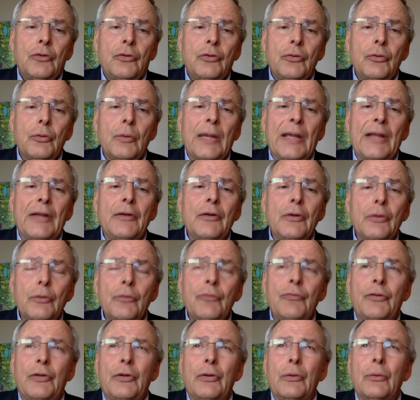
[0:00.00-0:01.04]
to a
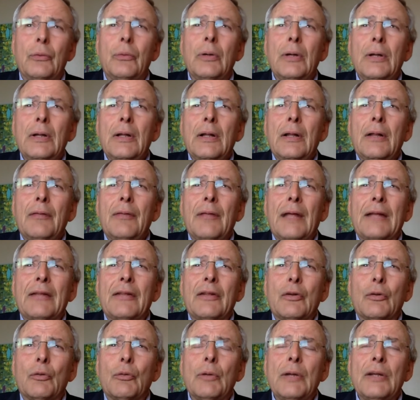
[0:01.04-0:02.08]
new view
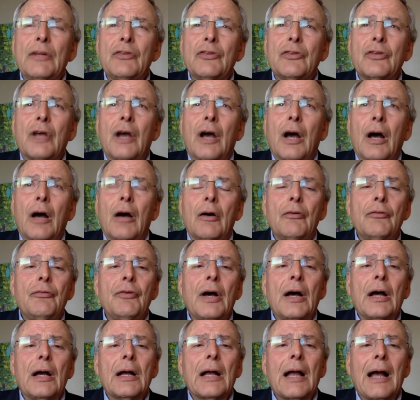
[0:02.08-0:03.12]
that the risk
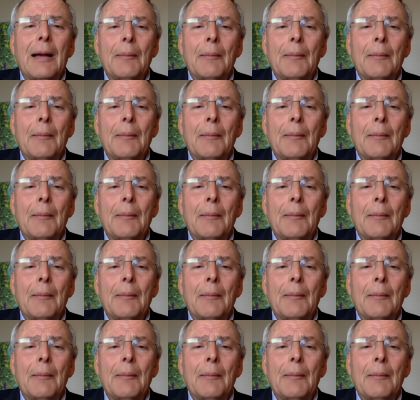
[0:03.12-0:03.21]
of